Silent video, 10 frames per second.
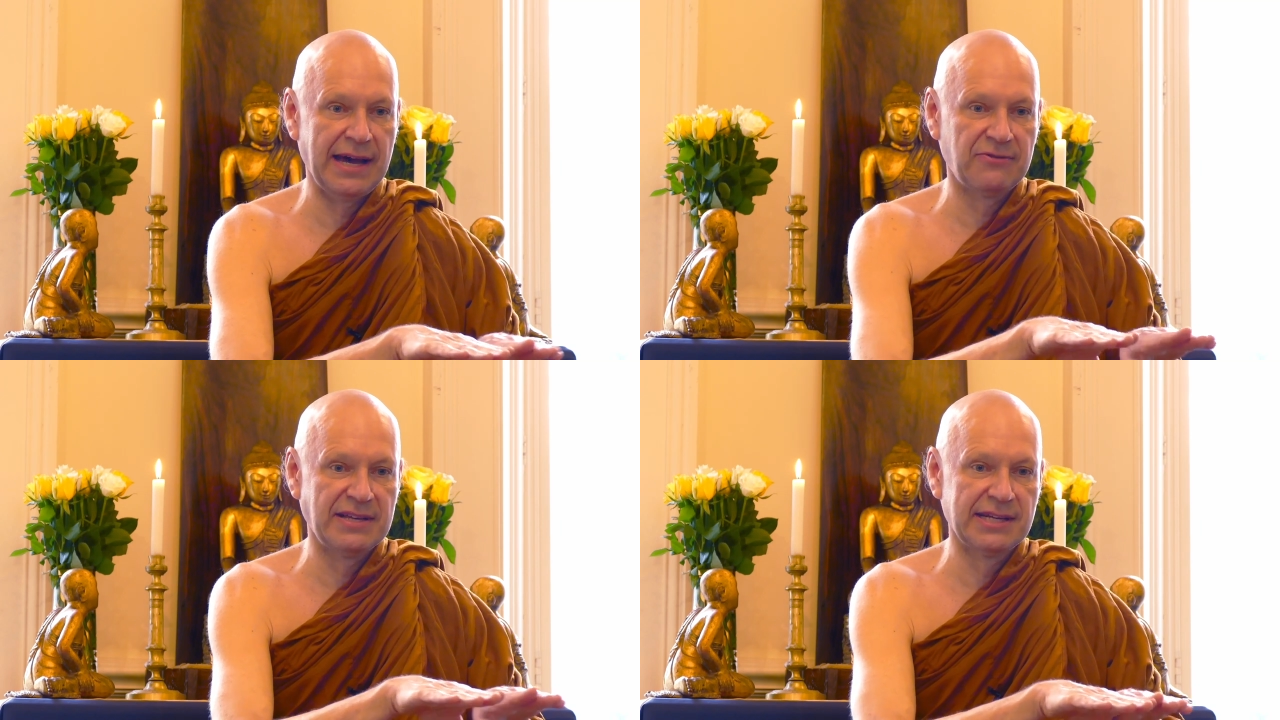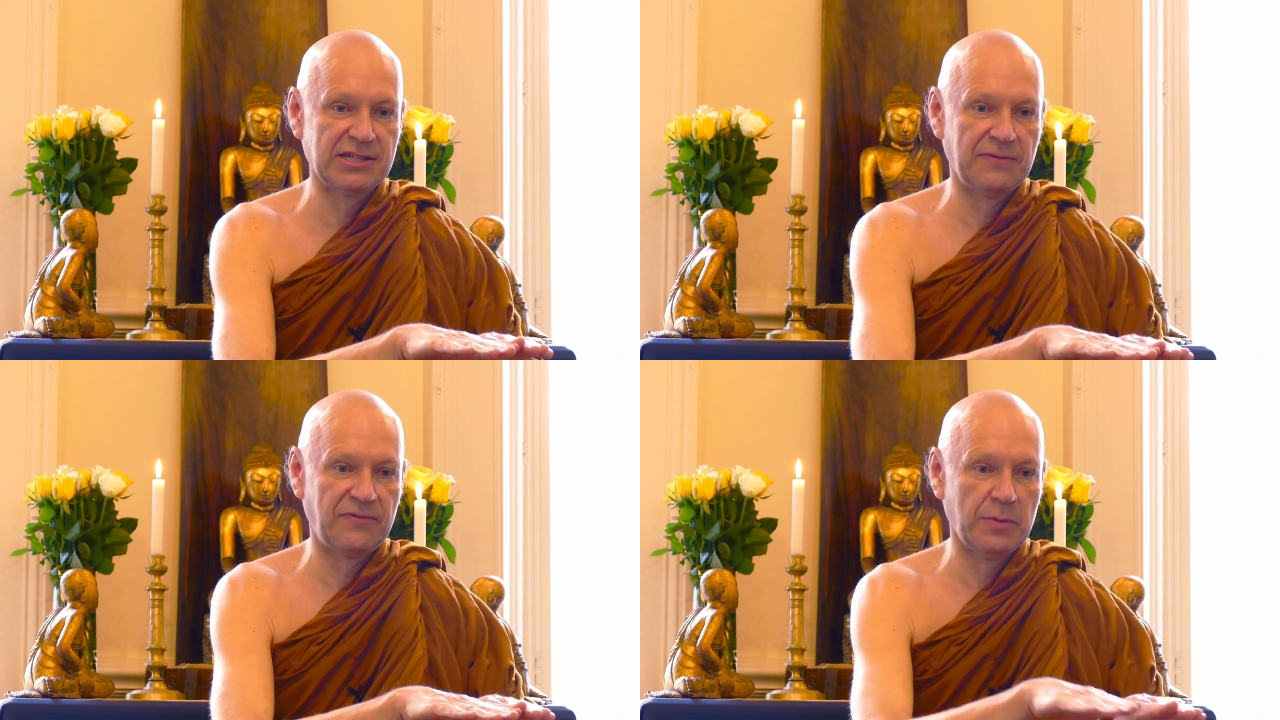I
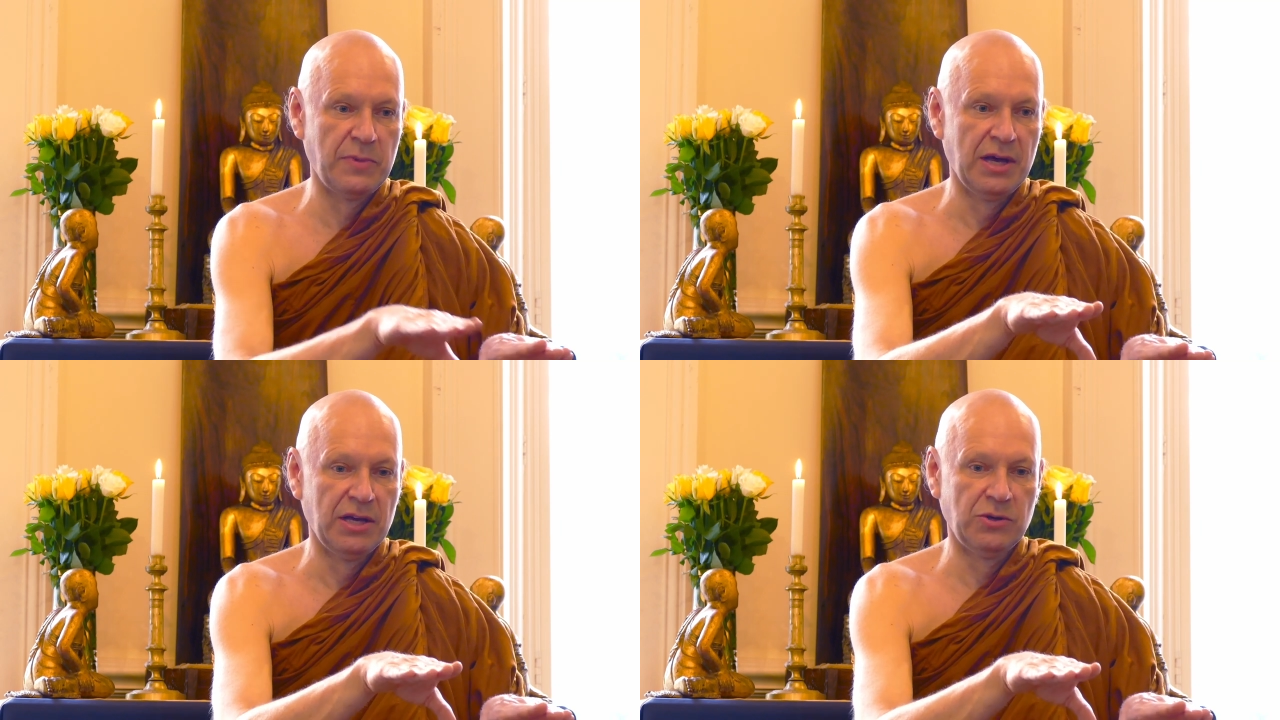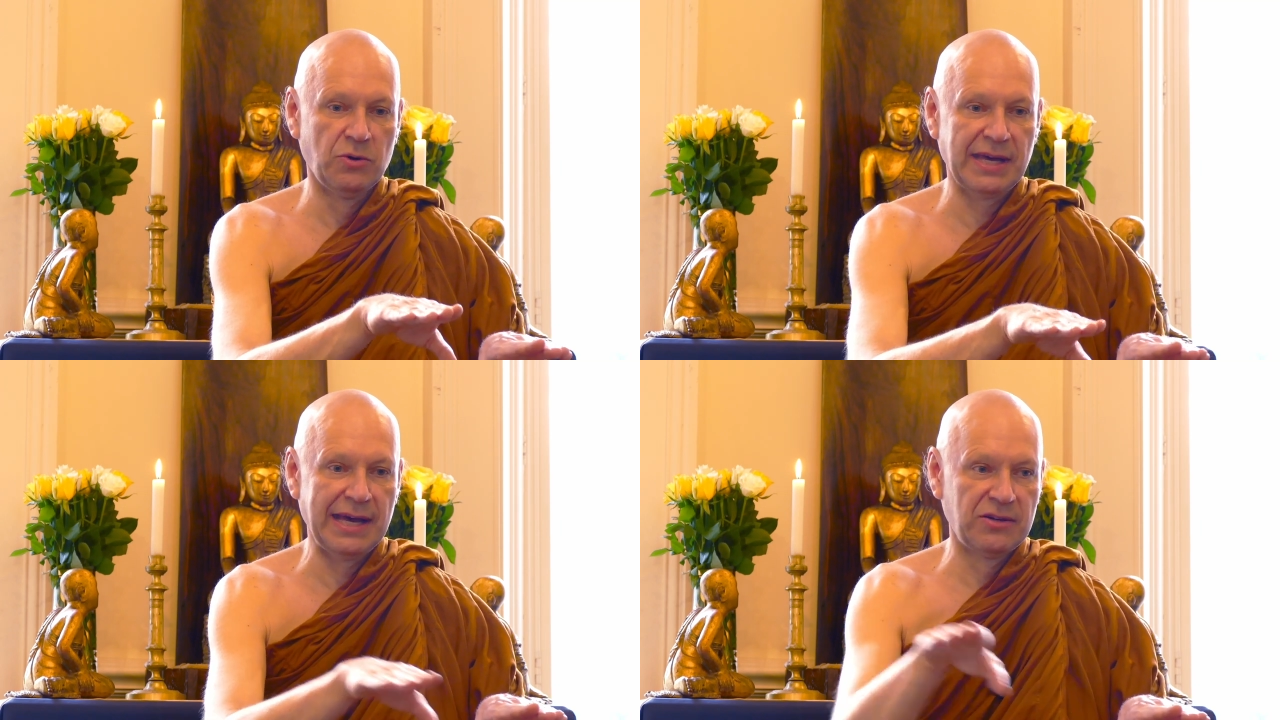transition from
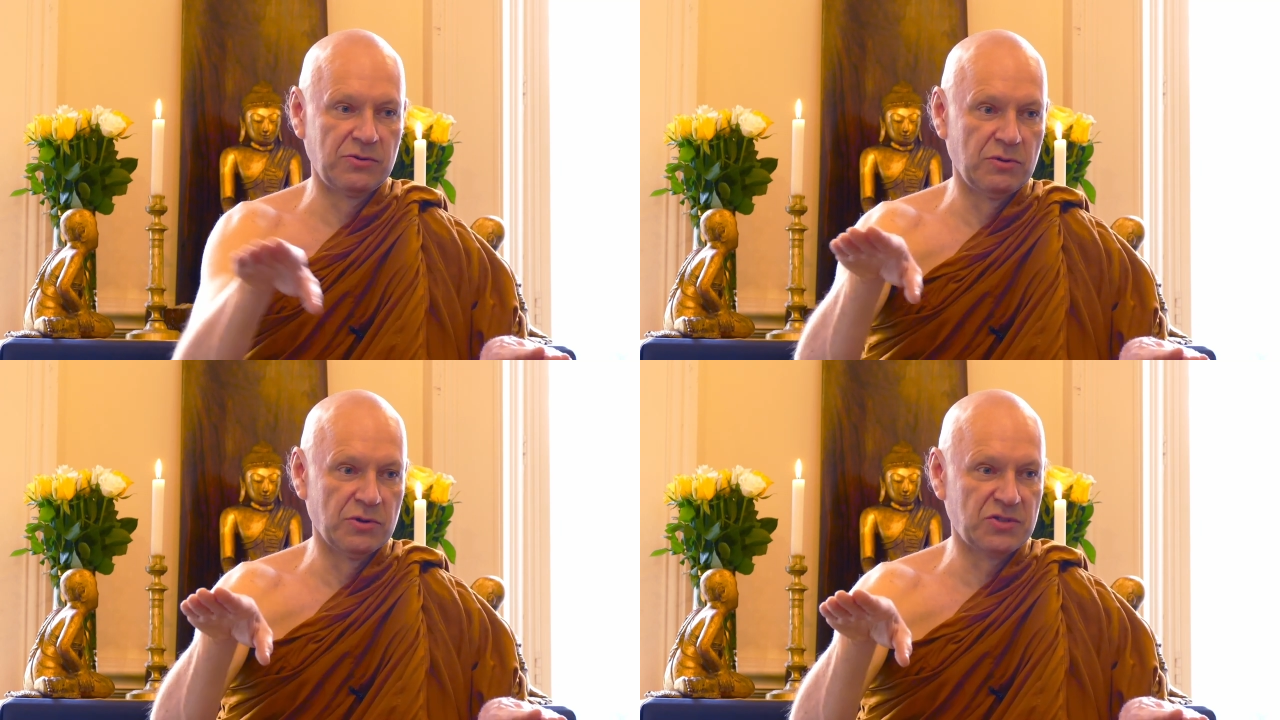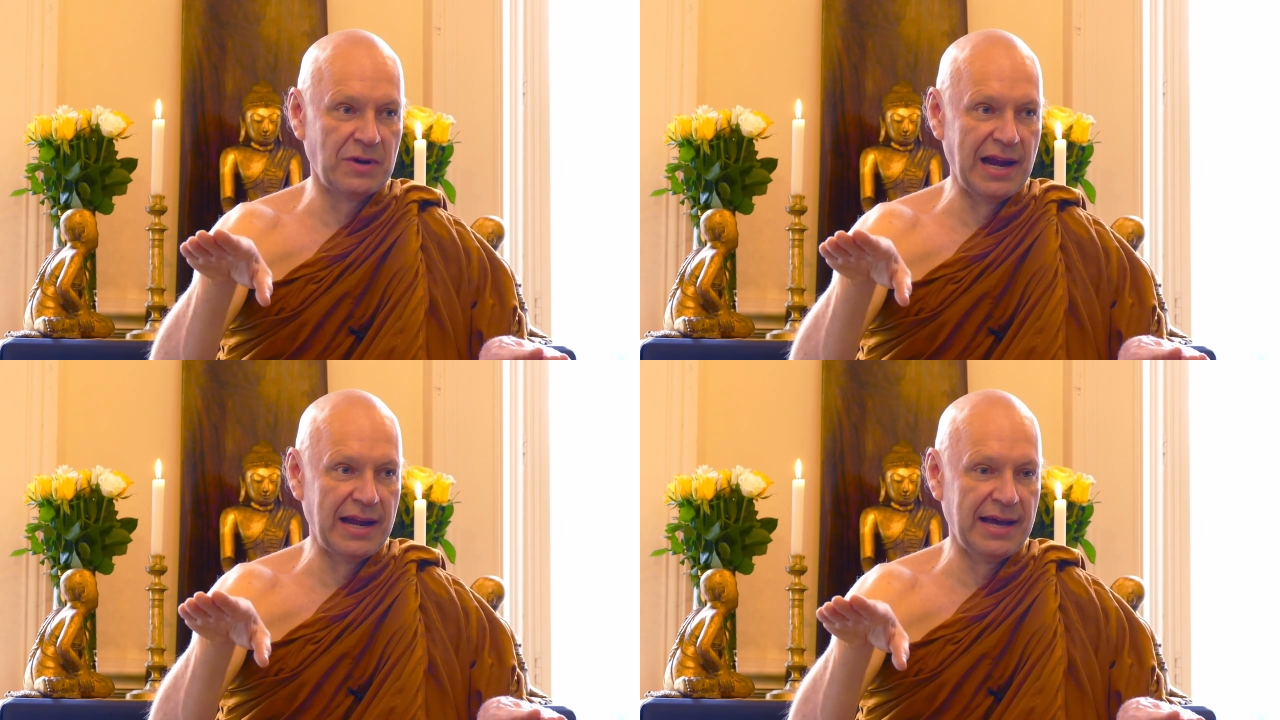UK to
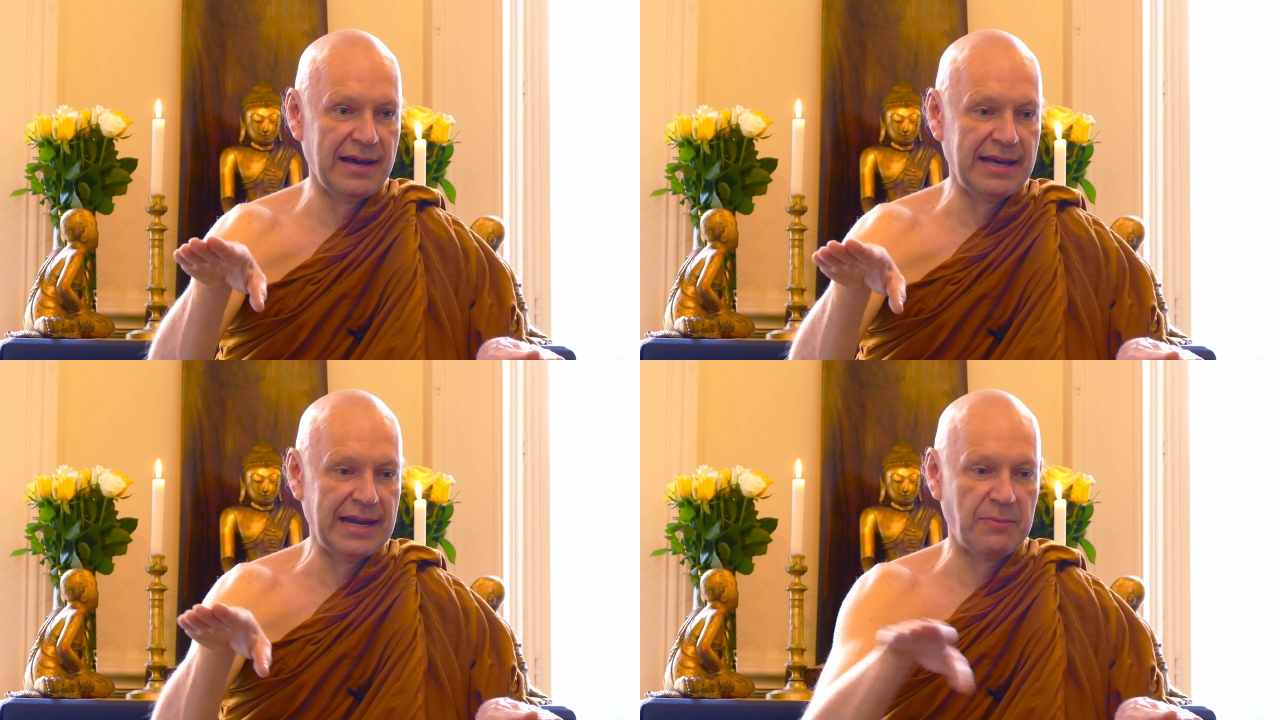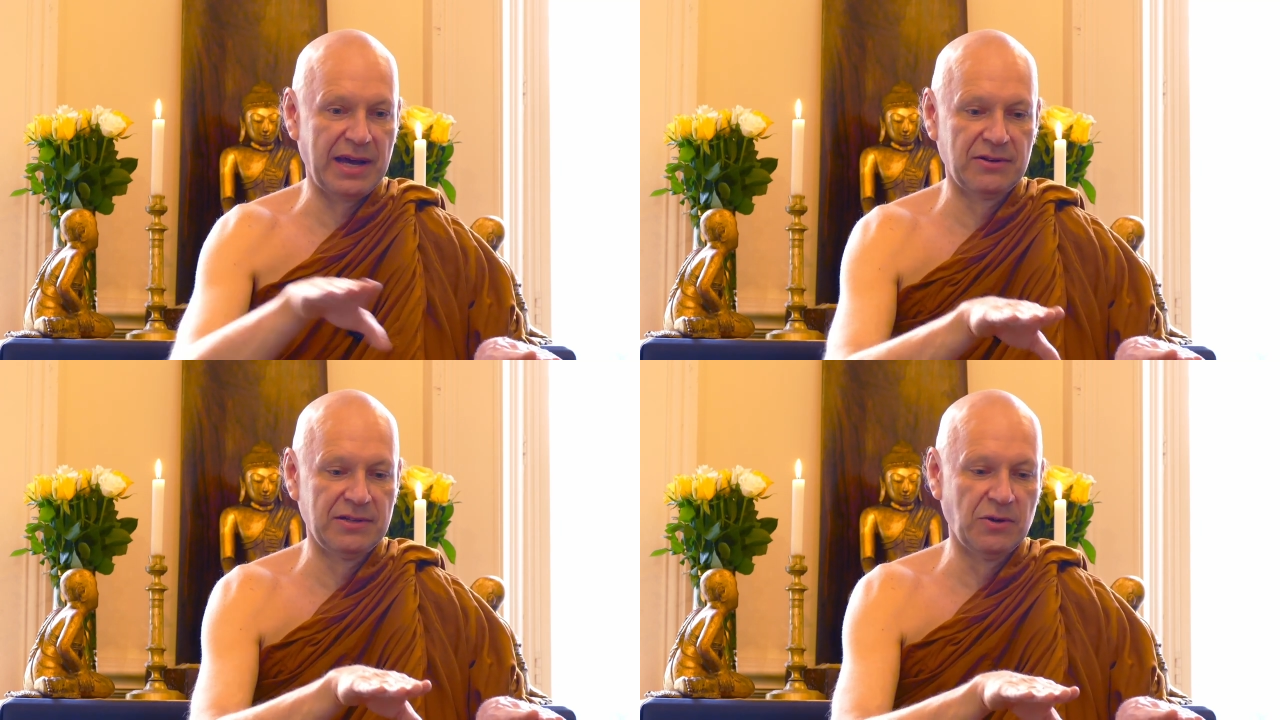Australia and now
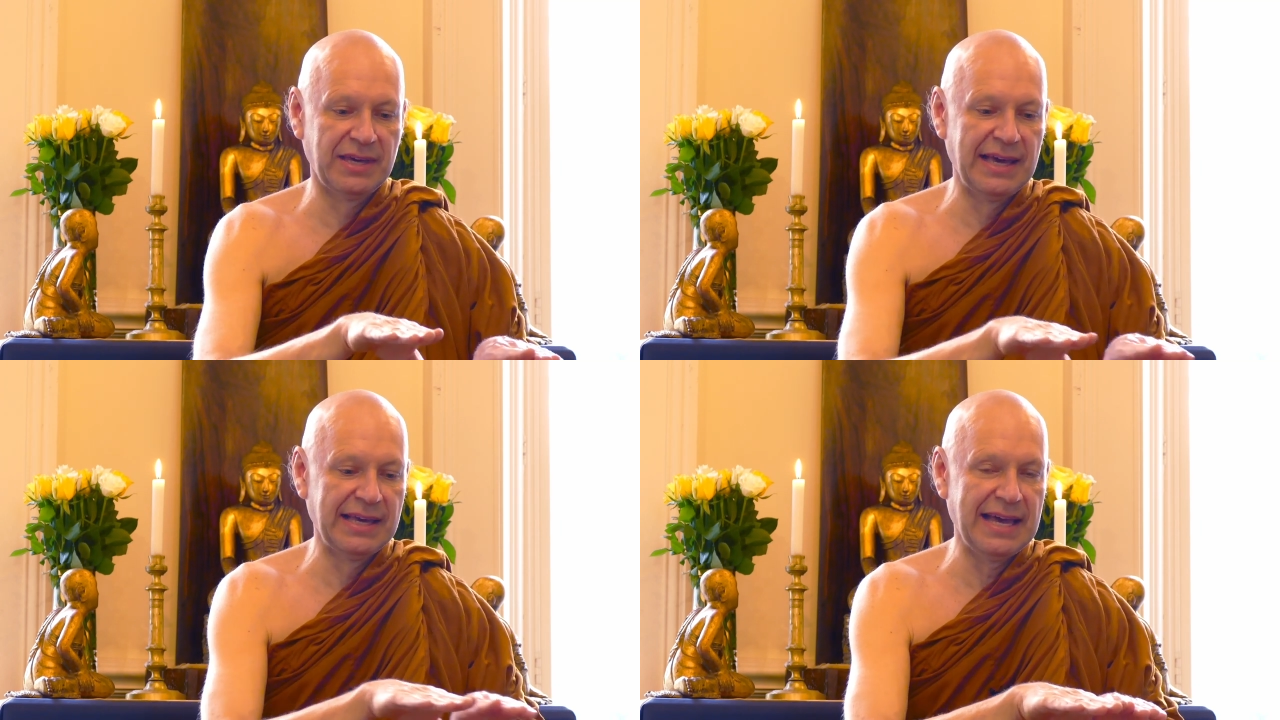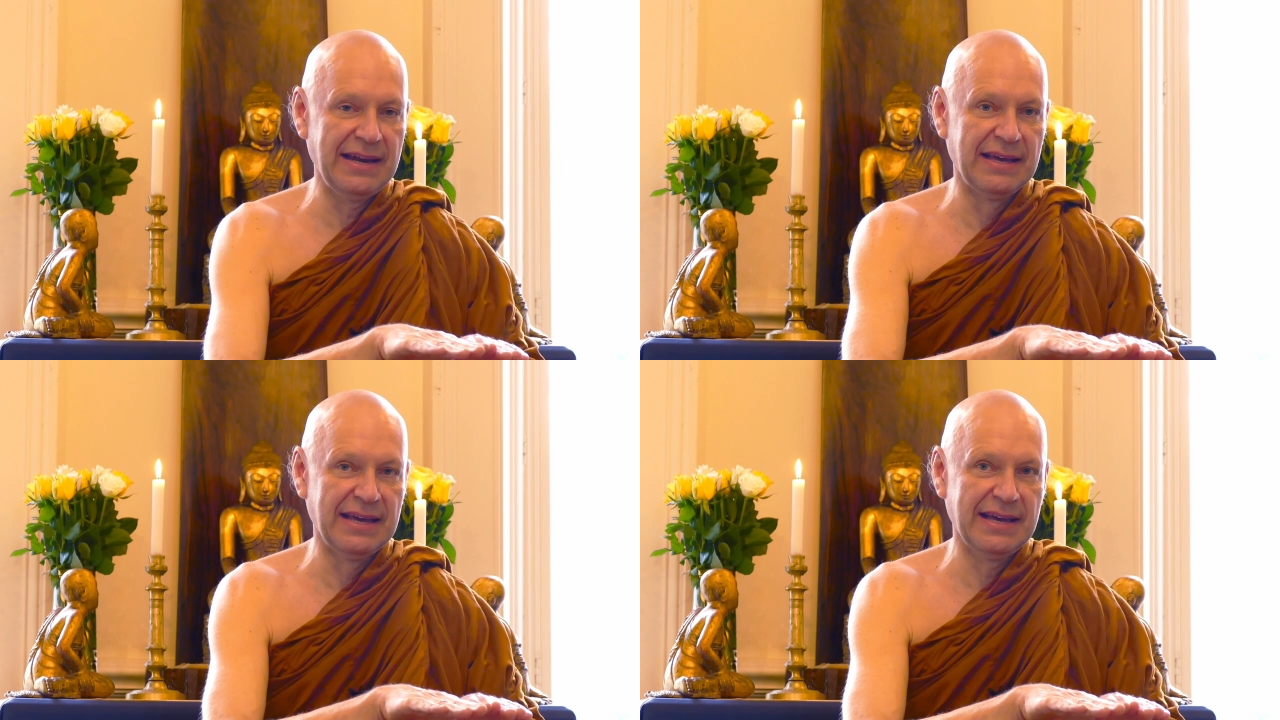back to the UK again,